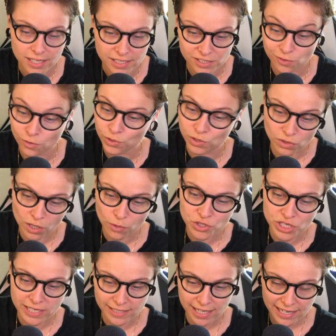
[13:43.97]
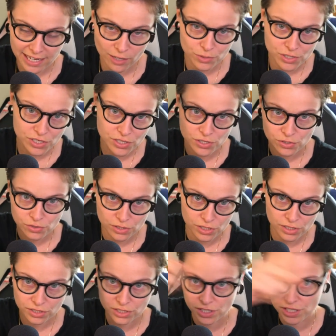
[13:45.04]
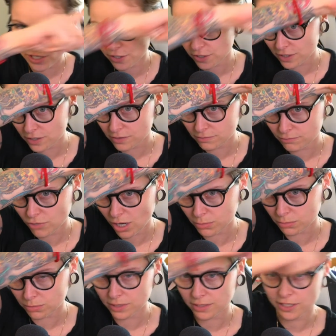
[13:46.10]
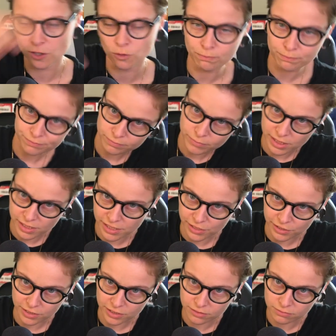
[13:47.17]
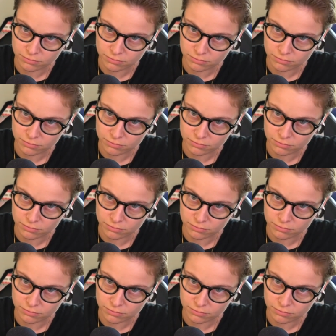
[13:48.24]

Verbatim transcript: So you can go check that out here. Probably it'll be here.